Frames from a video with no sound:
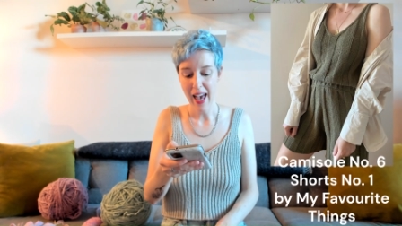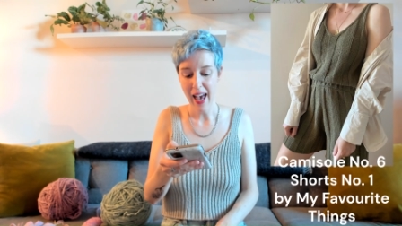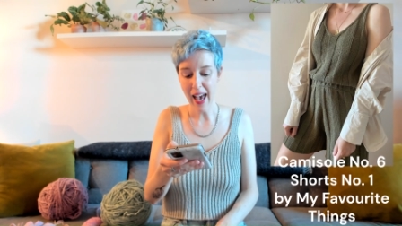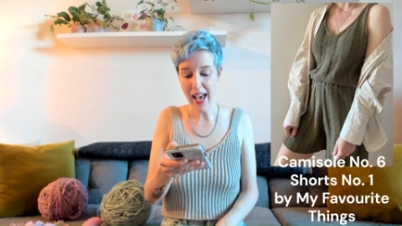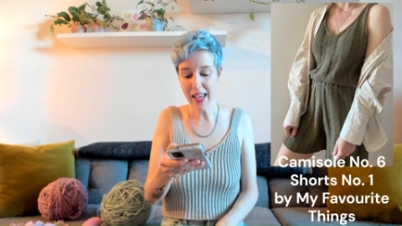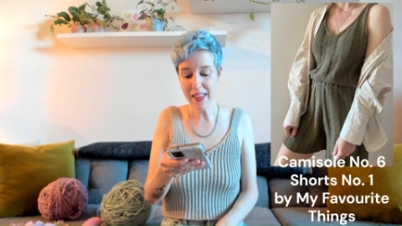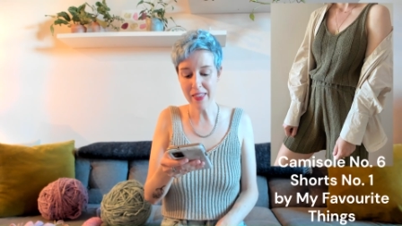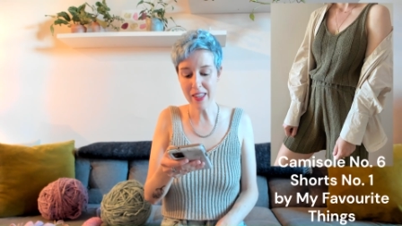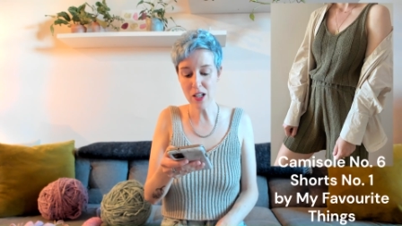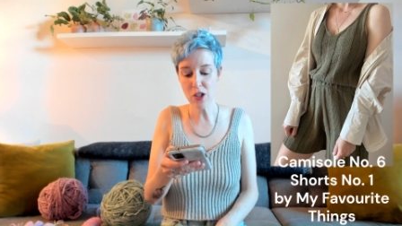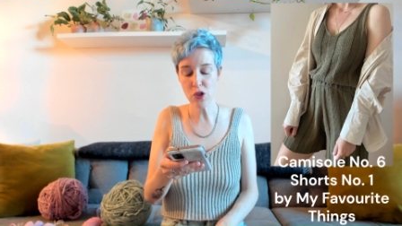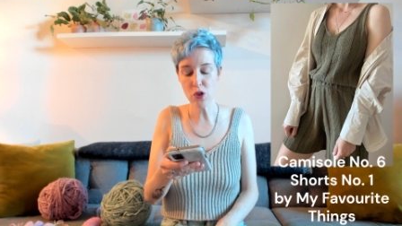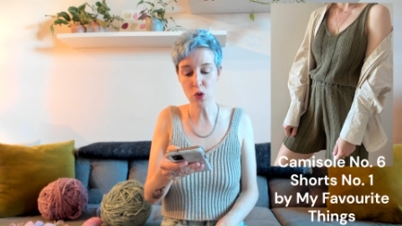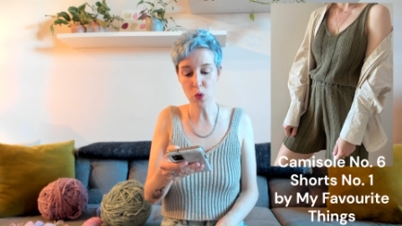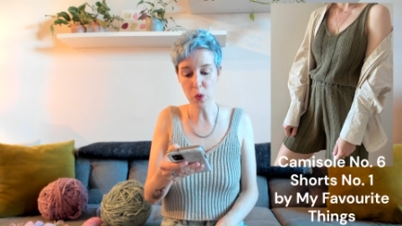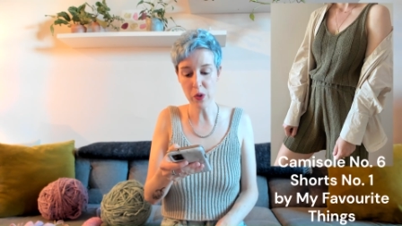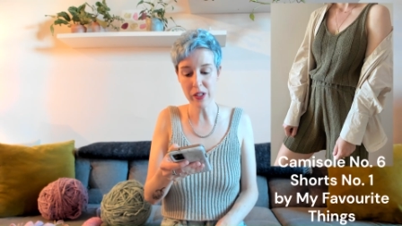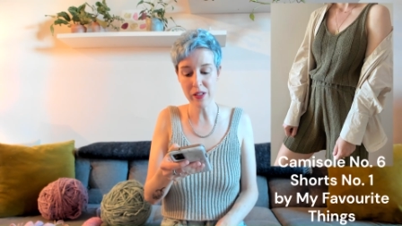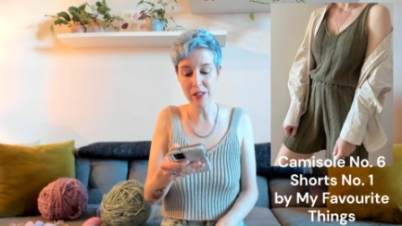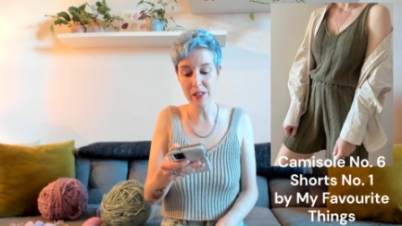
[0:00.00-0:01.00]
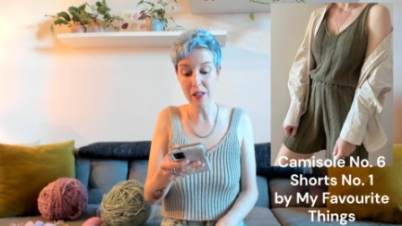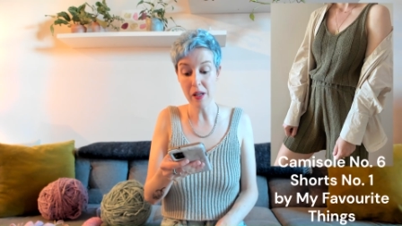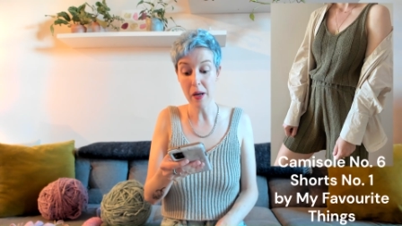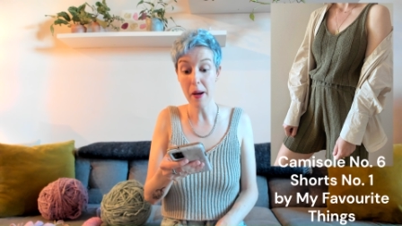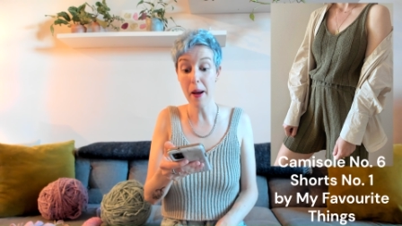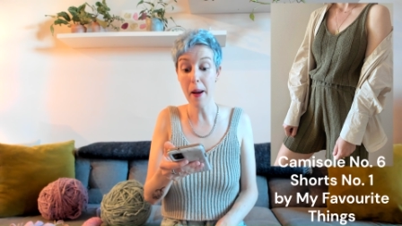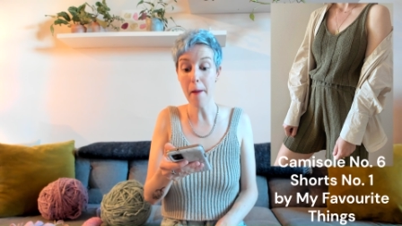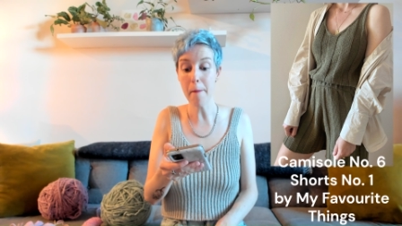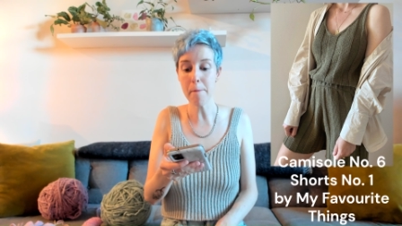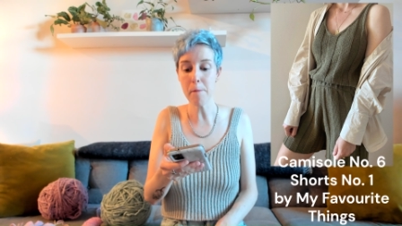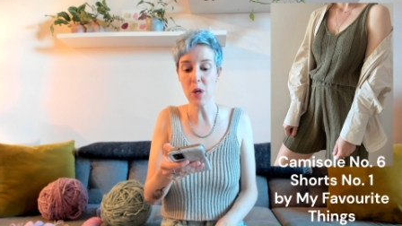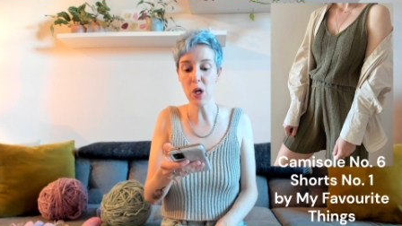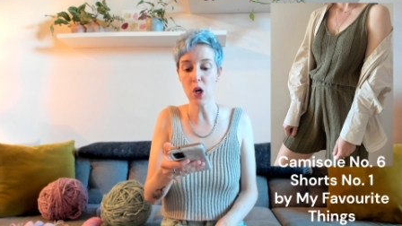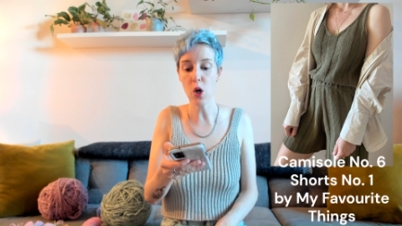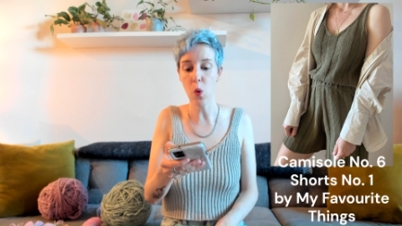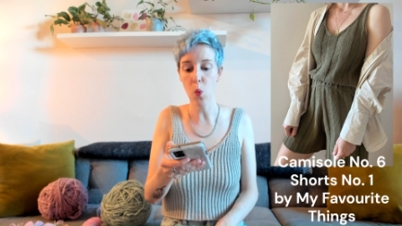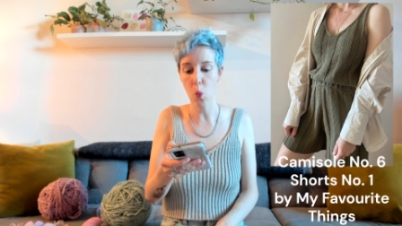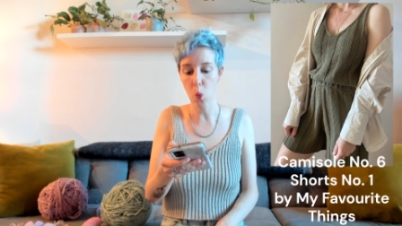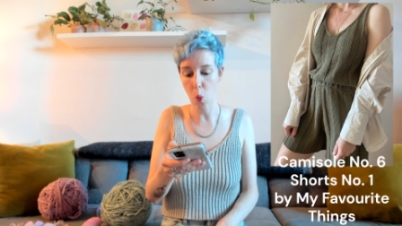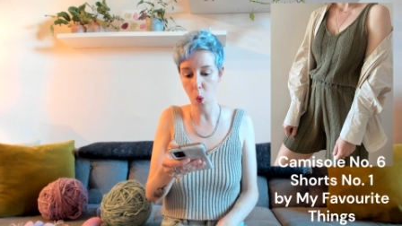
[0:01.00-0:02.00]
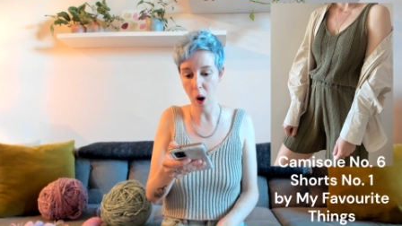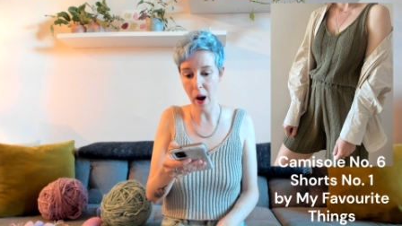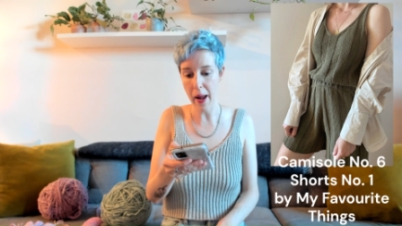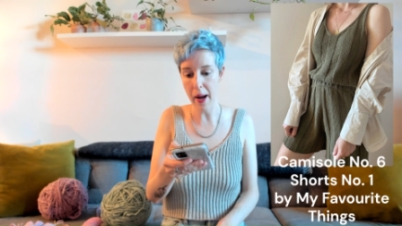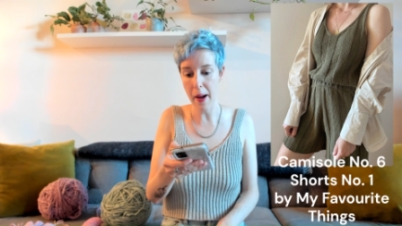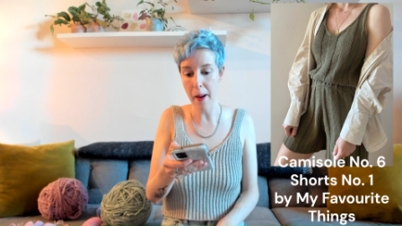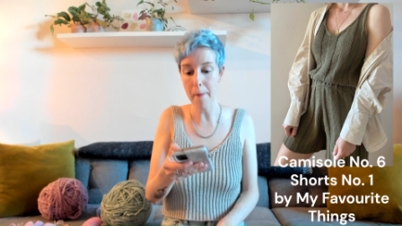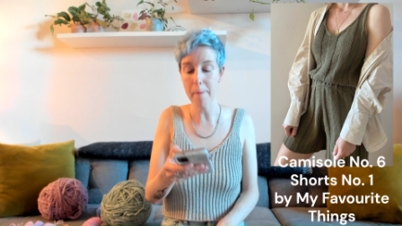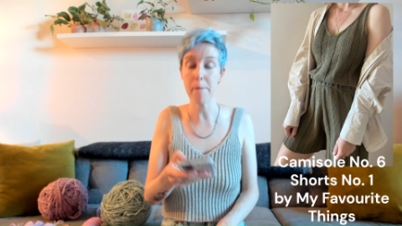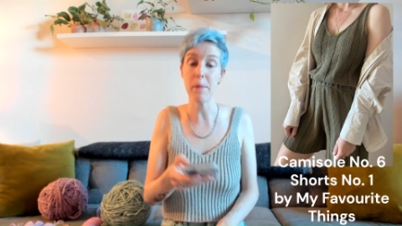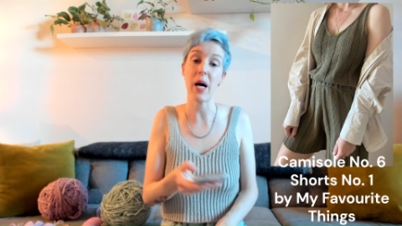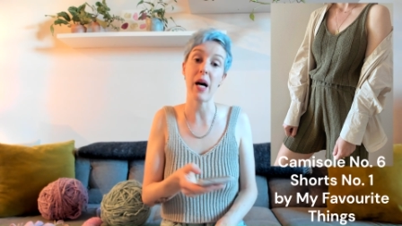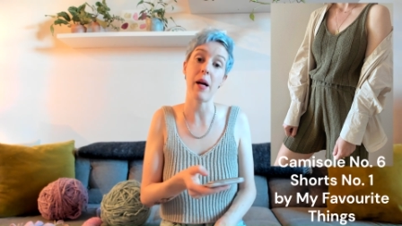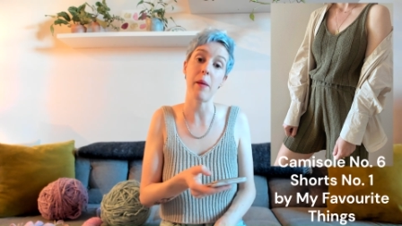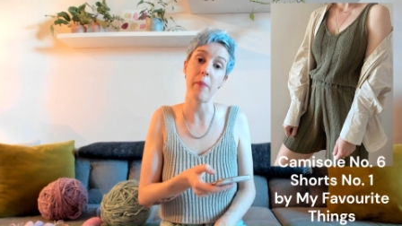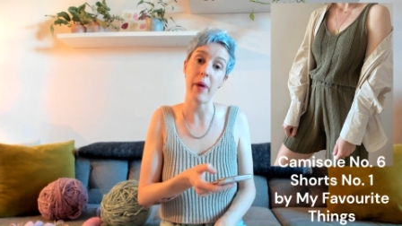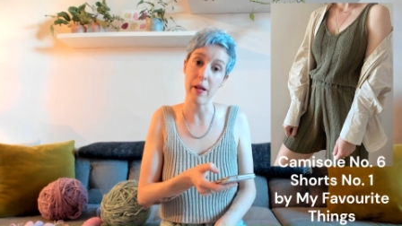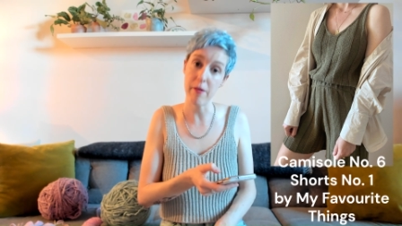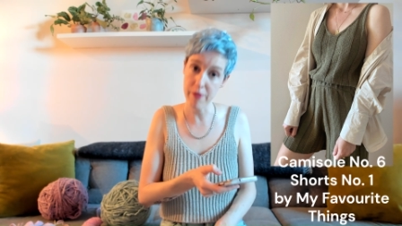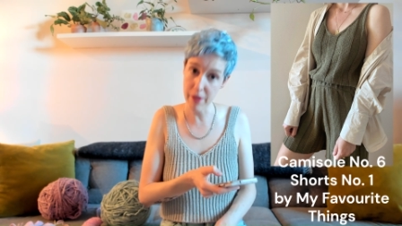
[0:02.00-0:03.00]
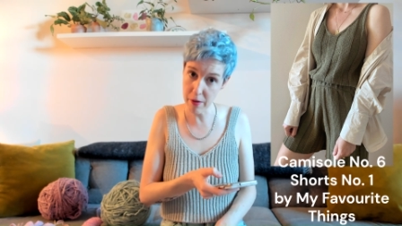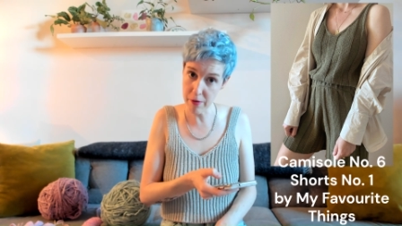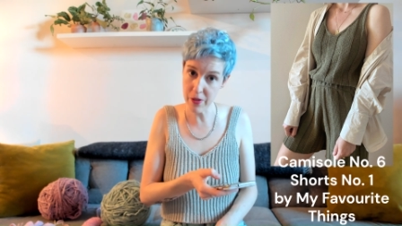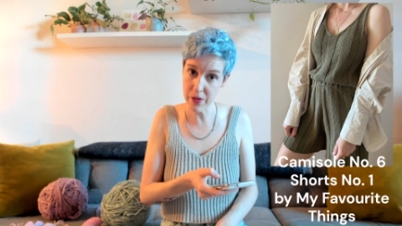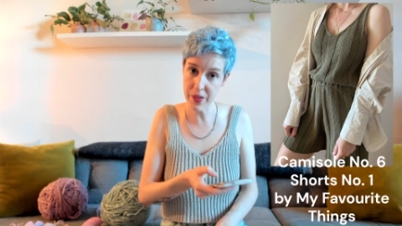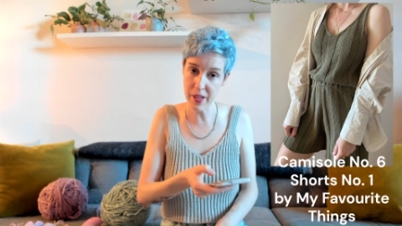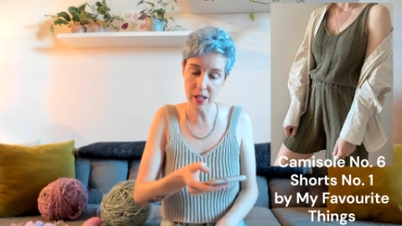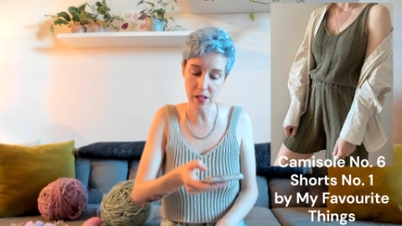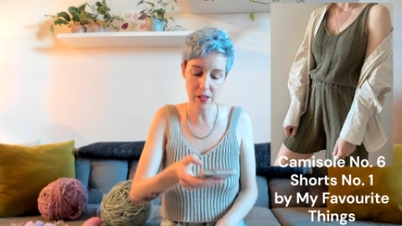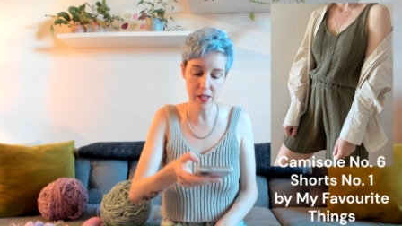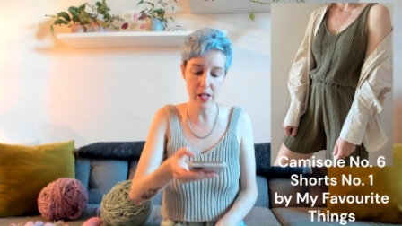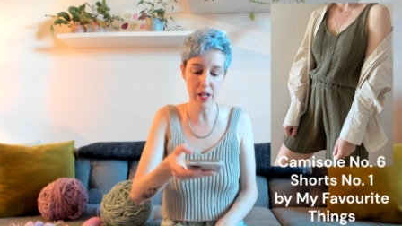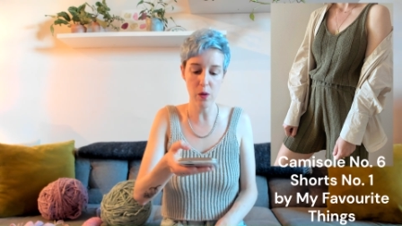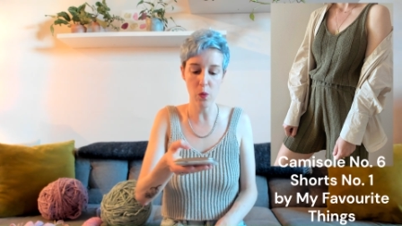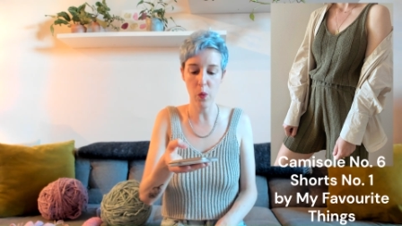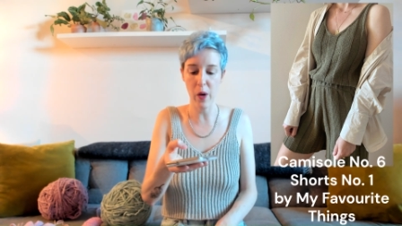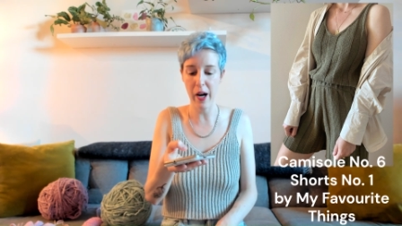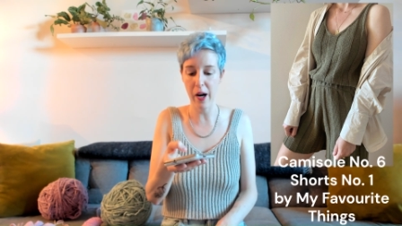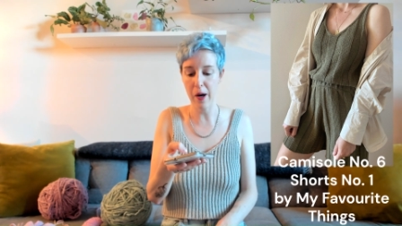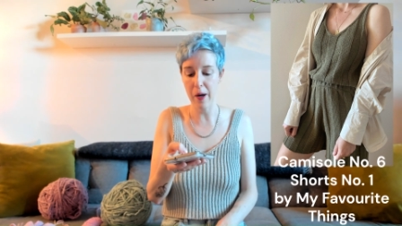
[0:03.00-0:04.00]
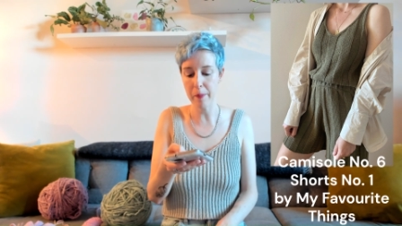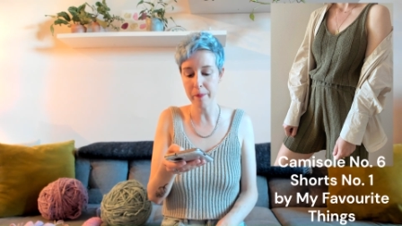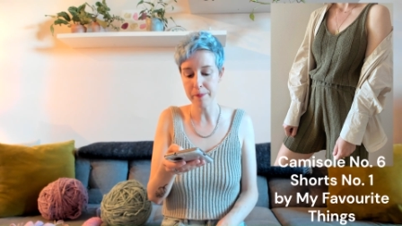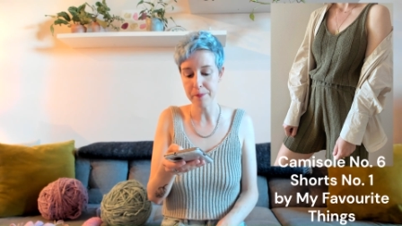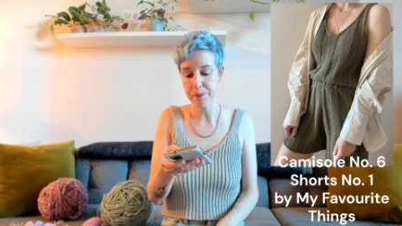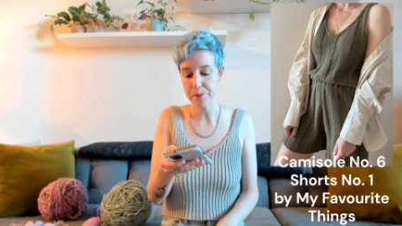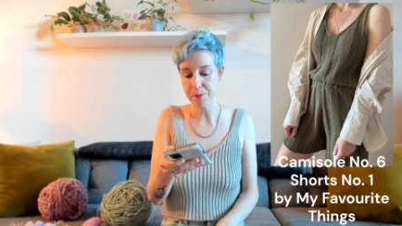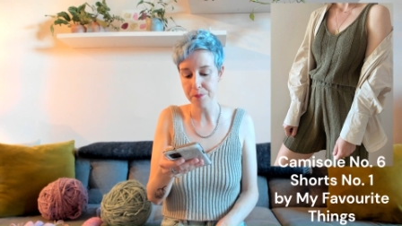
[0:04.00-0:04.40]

and the shorts number 1 by My Favorite Things Knitwear.